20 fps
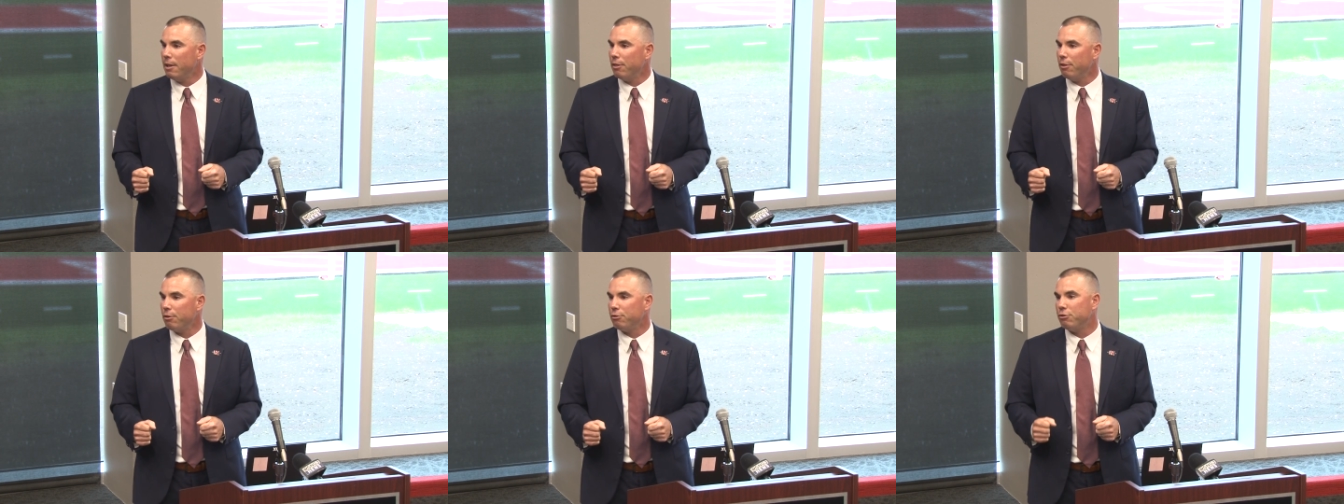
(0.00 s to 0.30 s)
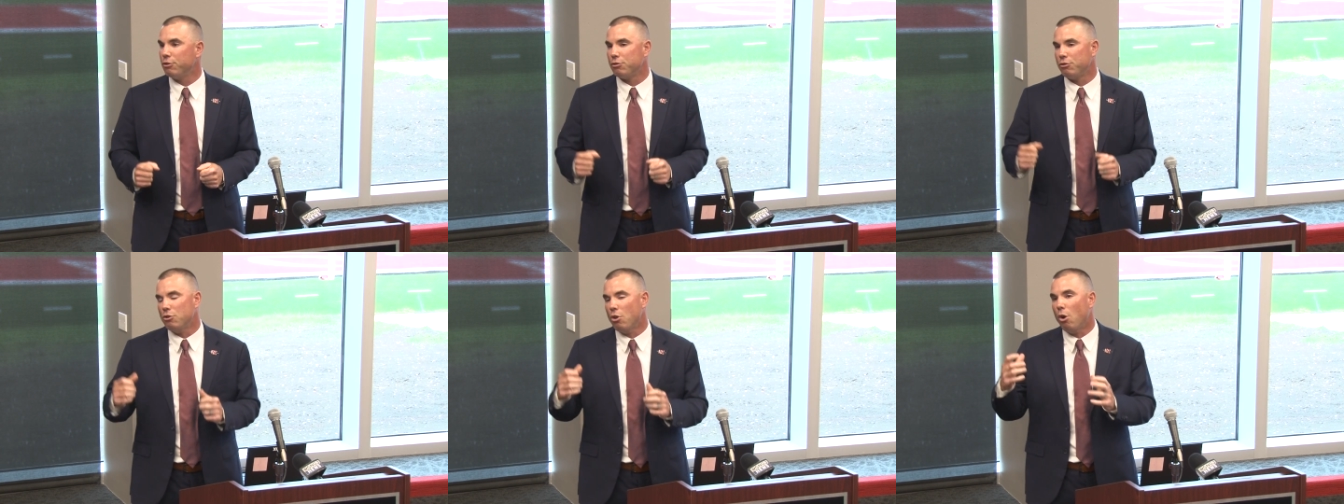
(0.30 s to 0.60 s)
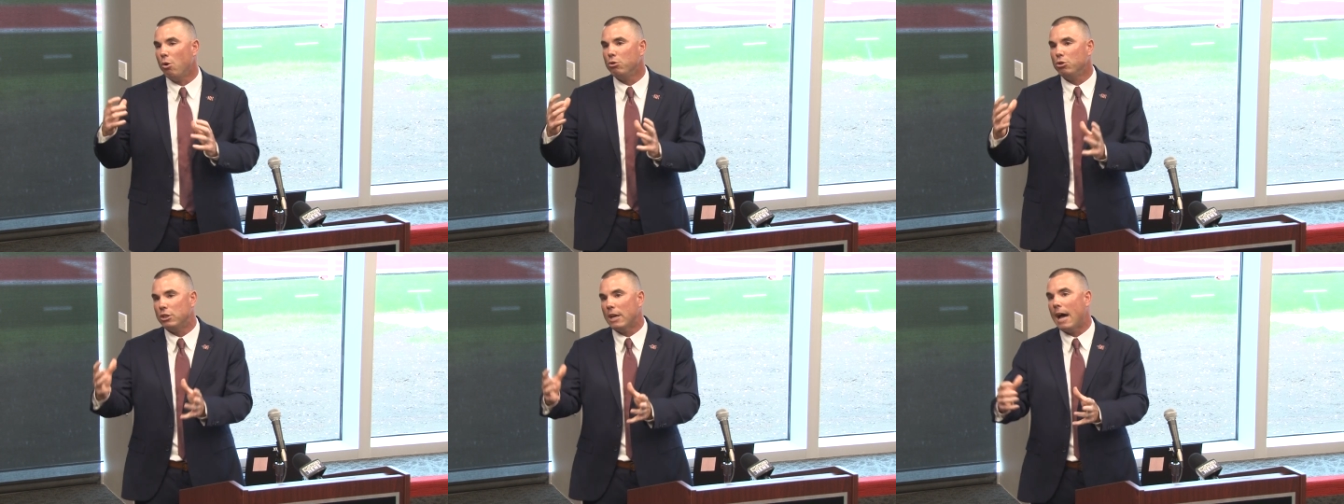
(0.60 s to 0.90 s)
There's just
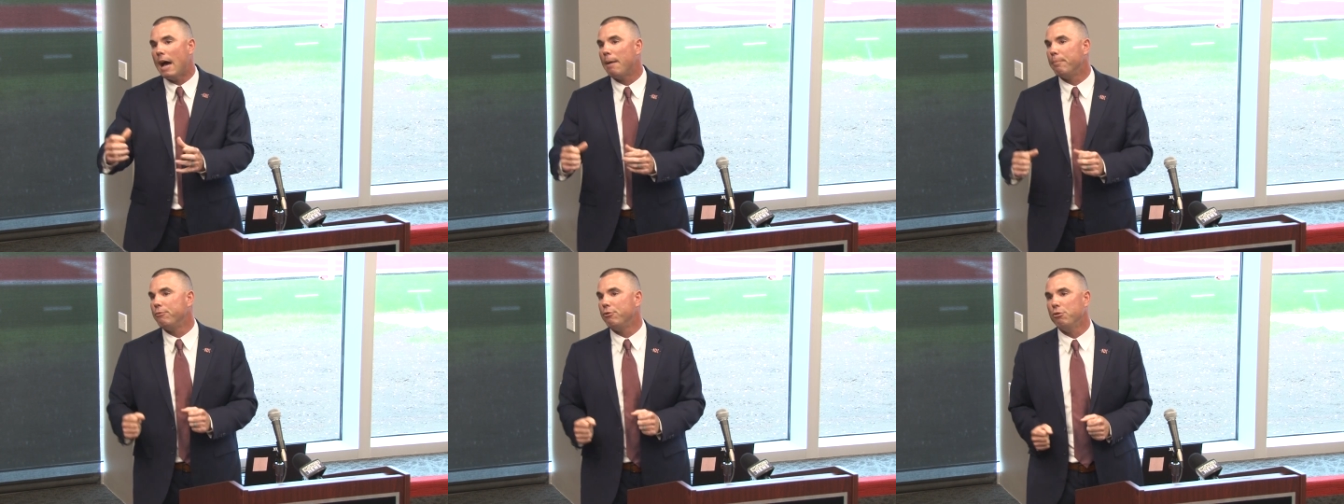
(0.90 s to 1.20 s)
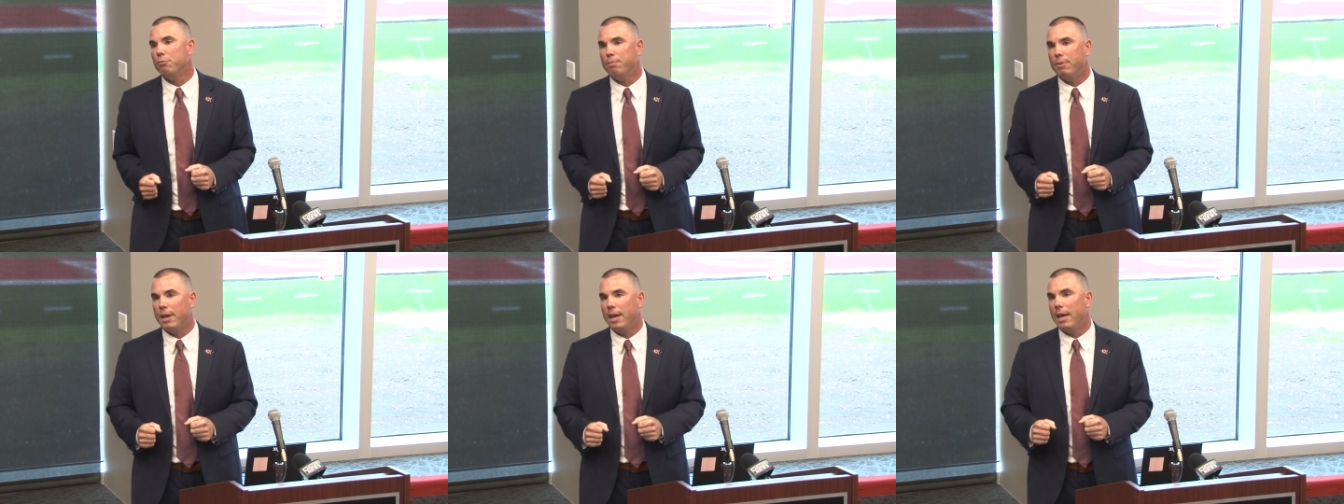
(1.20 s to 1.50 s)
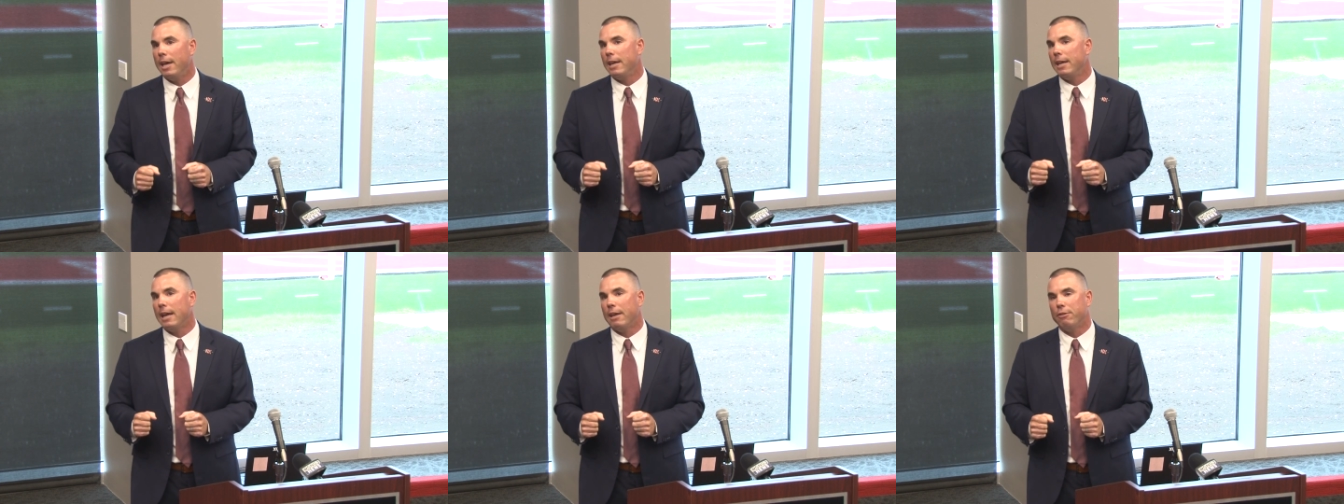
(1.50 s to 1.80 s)
no job too
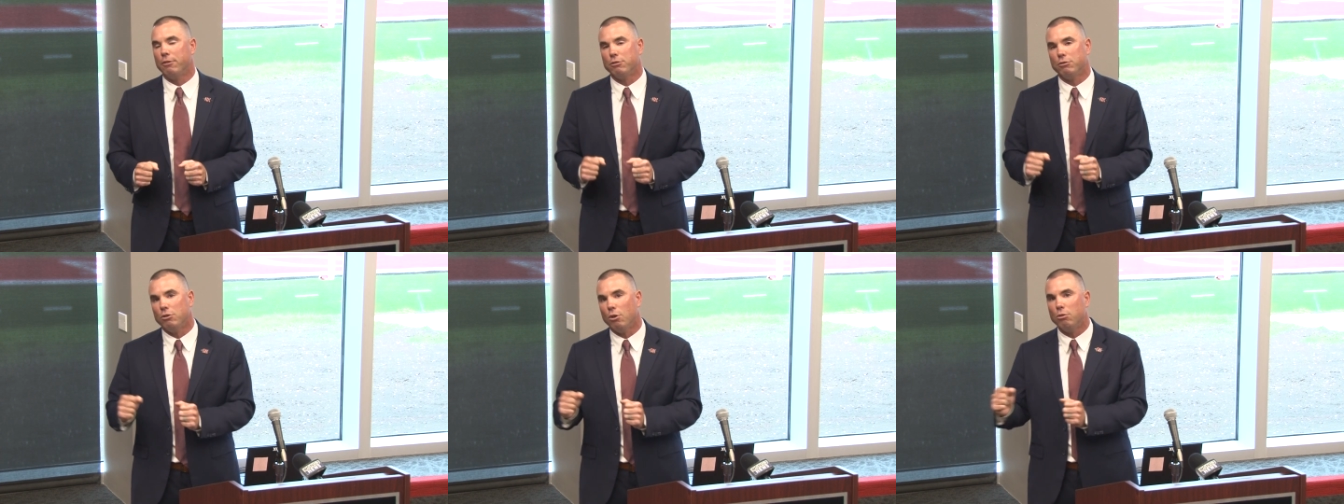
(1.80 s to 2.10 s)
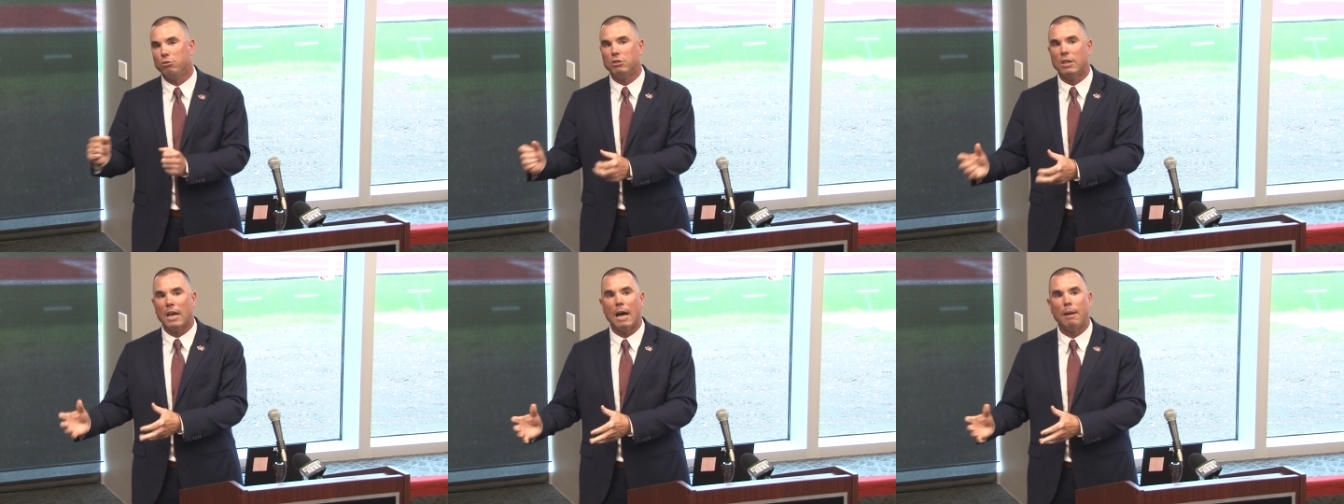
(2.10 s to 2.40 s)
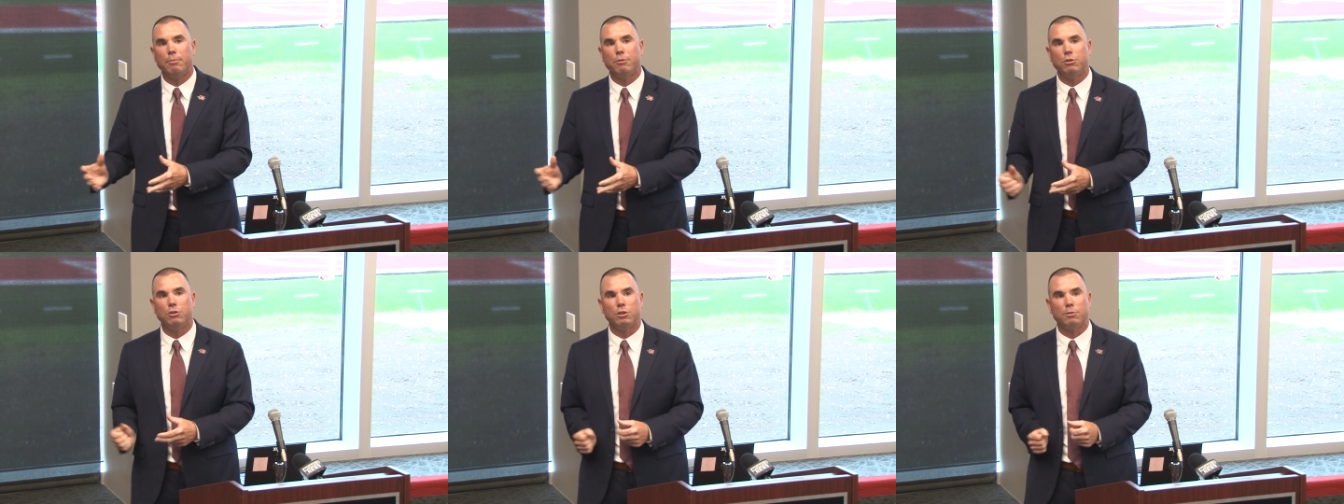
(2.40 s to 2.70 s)
big and there's no
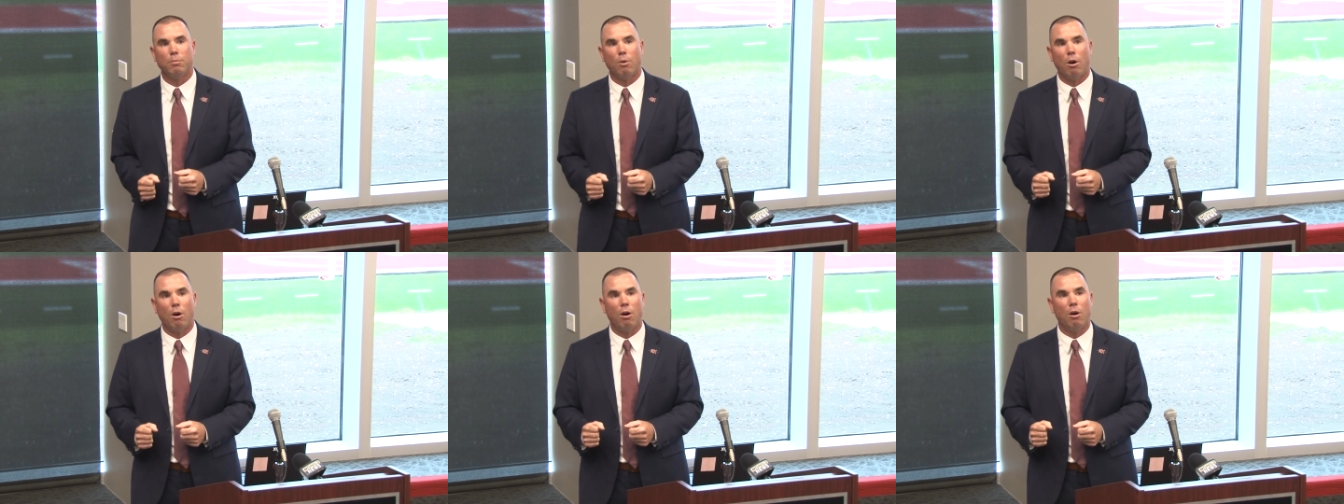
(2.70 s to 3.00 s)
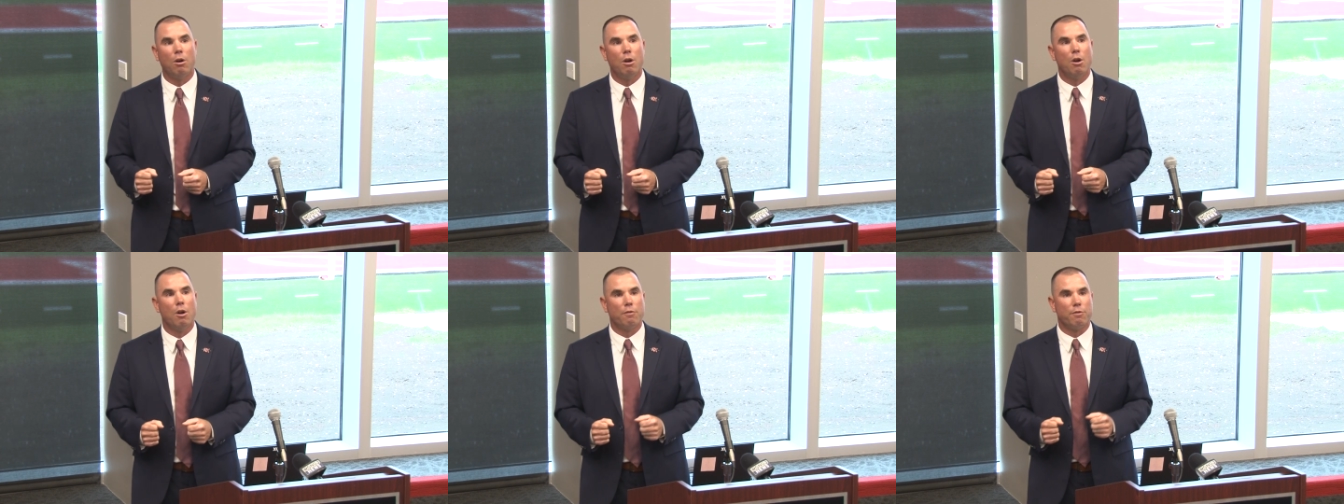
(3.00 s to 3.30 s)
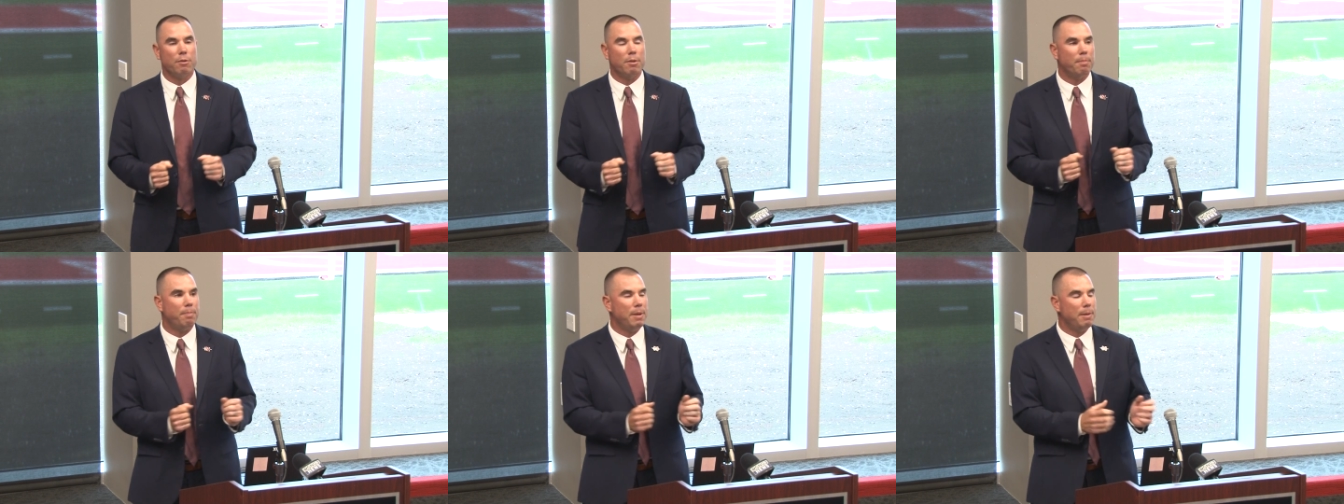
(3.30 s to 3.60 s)
job too small
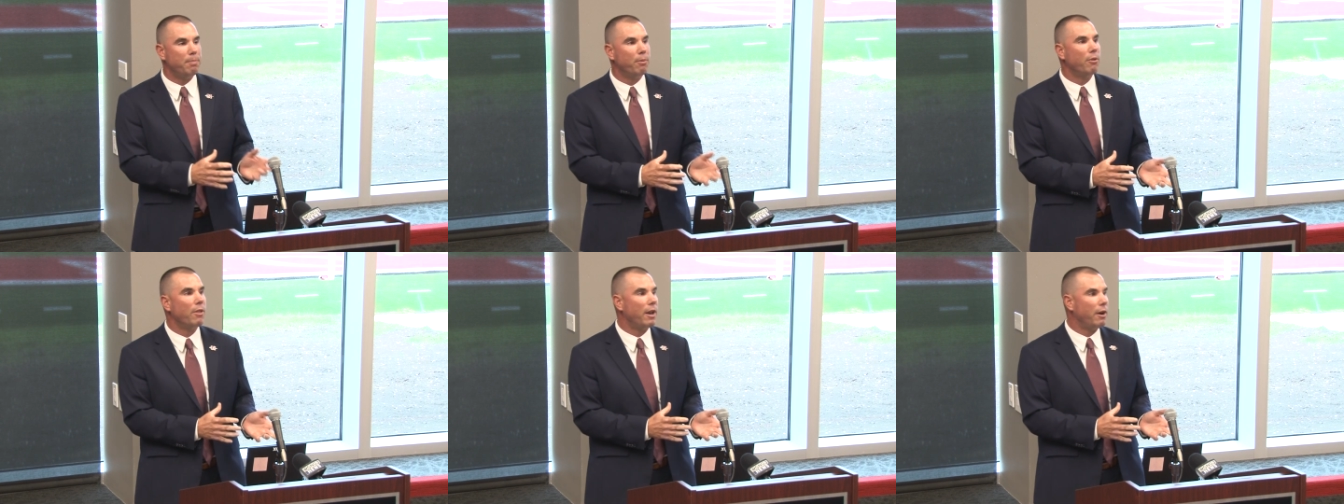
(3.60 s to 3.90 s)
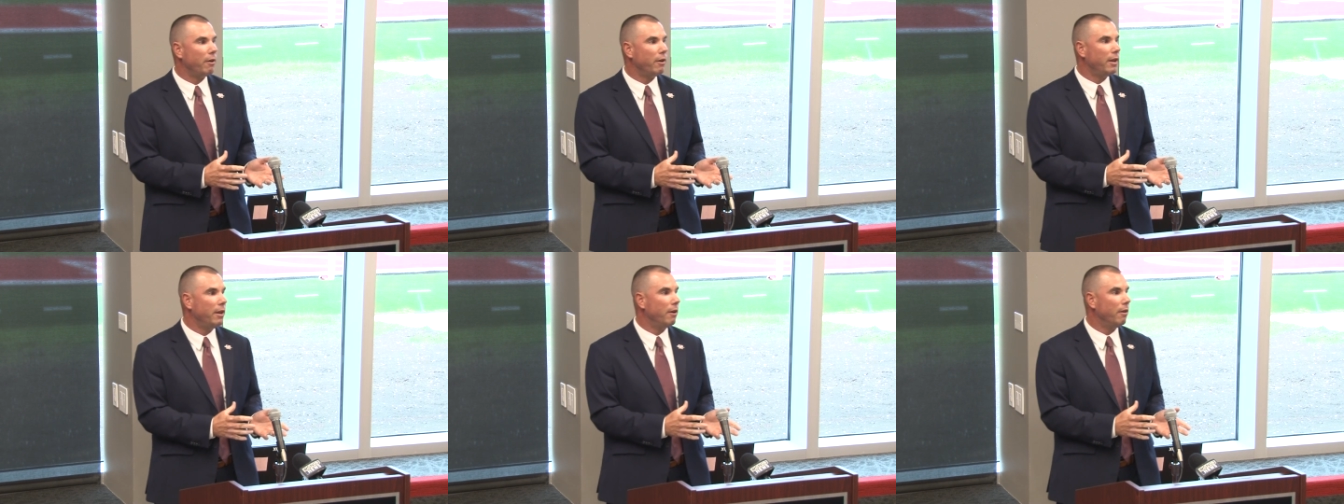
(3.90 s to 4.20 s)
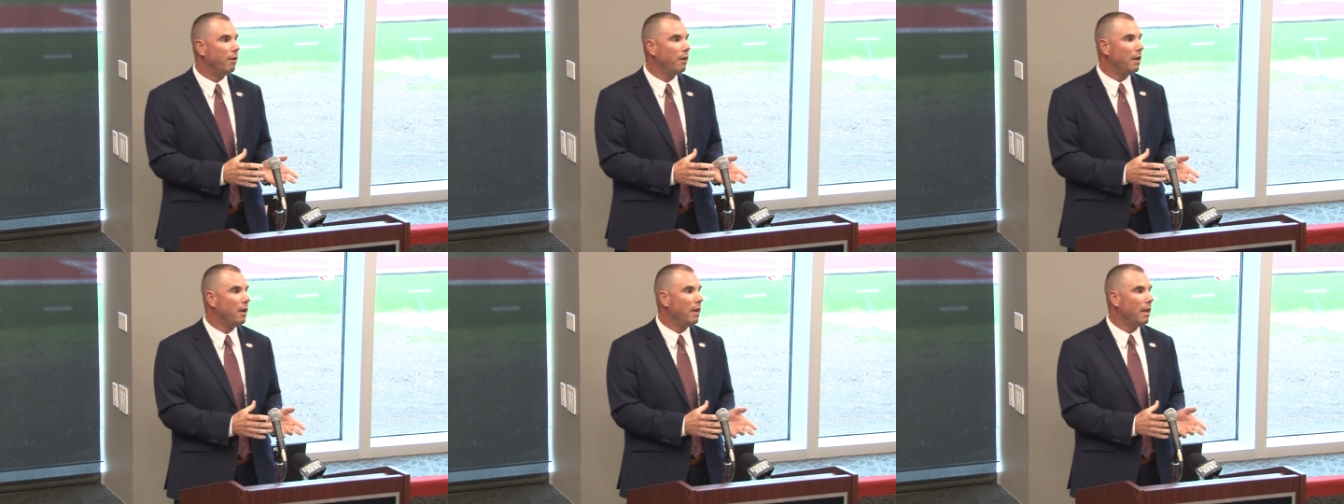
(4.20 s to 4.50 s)
from the people that are here.